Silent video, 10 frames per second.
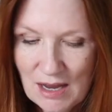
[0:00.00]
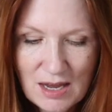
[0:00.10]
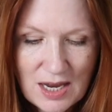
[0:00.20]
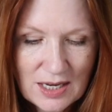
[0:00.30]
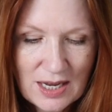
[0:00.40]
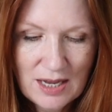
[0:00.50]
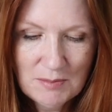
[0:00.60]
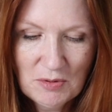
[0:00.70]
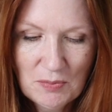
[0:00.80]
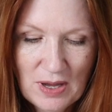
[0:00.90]
I
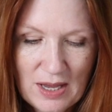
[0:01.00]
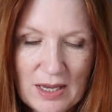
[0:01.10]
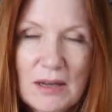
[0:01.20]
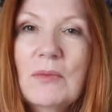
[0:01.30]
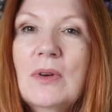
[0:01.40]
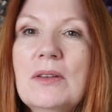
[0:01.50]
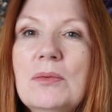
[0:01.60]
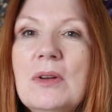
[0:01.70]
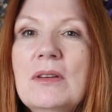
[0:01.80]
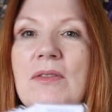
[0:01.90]
came away
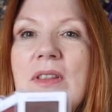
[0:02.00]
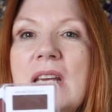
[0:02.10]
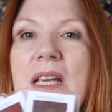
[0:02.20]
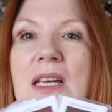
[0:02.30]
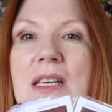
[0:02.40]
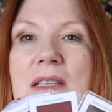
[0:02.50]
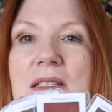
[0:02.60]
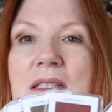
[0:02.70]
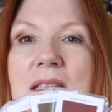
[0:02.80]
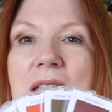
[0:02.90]
with one of
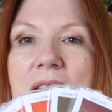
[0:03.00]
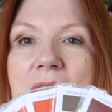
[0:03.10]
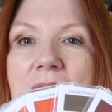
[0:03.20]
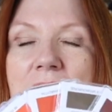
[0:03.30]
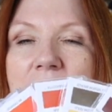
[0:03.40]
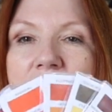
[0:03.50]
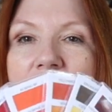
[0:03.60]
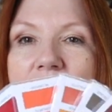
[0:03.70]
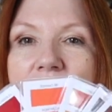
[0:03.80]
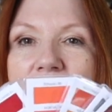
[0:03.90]
these
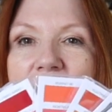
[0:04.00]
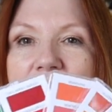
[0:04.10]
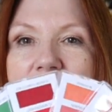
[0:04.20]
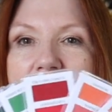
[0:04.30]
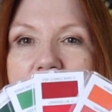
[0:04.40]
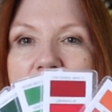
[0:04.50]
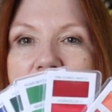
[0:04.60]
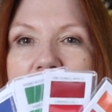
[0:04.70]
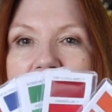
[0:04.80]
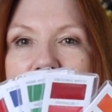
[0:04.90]
kind of things
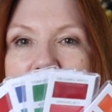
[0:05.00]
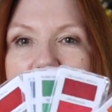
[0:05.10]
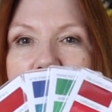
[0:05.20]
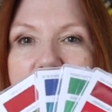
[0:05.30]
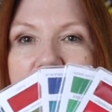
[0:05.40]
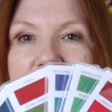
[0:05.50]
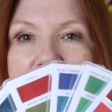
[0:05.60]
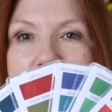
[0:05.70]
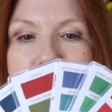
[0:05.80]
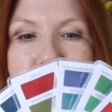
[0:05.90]
with different
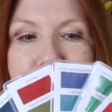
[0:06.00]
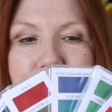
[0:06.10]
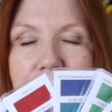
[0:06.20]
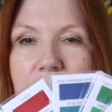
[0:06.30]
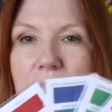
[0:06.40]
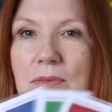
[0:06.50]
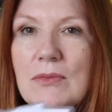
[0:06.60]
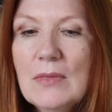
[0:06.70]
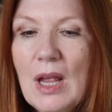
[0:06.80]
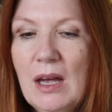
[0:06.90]
swatches.
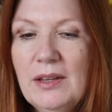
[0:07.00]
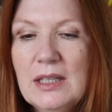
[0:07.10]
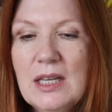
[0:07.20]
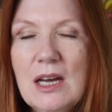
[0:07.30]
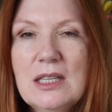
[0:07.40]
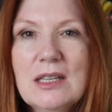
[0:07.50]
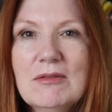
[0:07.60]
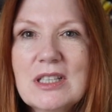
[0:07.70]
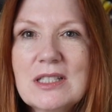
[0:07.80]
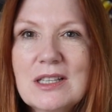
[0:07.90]
I think the
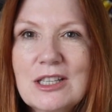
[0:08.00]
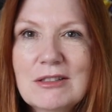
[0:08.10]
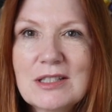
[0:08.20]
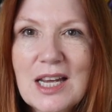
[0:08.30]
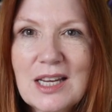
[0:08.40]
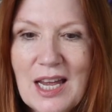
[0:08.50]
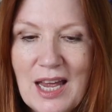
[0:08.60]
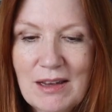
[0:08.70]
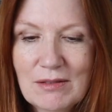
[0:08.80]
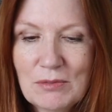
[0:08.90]
idea is that you take
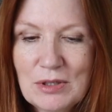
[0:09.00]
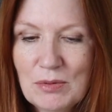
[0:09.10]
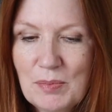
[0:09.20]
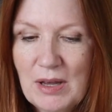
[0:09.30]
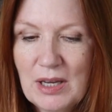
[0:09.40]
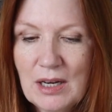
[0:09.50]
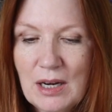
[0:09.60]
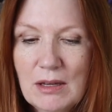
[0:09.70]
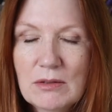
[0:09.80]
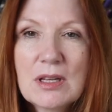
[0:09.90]
it out when you're buying
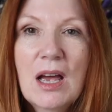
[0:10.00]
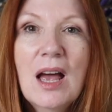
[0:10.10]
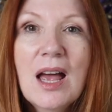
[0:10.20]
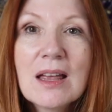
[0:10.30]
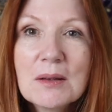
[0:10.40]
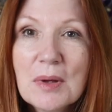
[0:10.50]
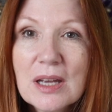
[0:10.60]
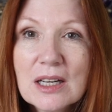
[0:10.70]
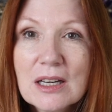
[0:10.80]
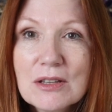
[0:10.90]
clothes.
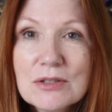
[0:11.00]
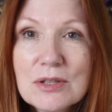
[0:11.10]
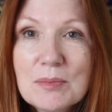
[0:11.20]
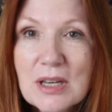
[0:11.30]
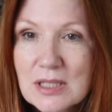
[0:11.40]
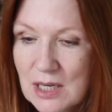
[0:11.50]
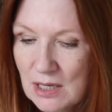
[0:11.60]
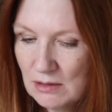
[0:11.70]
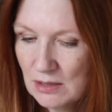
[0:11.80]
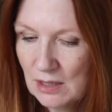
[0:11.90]
Buying clothes, who buys
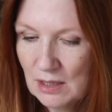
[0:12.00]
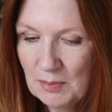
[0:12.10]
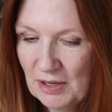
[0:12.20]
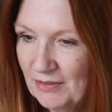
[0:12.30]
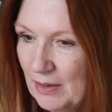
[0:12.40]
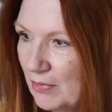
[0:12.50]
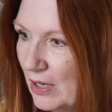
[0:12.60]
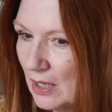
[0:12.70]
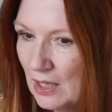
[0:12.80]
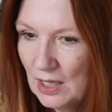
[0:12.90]
clothes? I buy
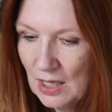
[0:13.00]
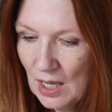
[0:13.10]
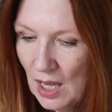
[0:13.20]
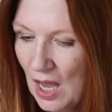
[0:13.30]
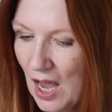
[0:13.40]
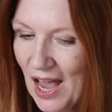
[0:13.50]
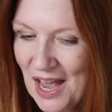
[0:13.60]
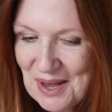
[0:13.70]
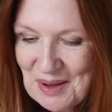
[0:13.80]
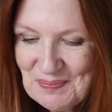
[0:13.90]
fabric.
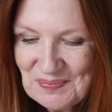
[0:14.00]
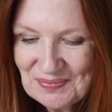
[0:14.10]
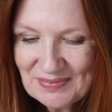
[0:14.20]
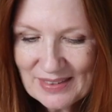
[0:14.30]
And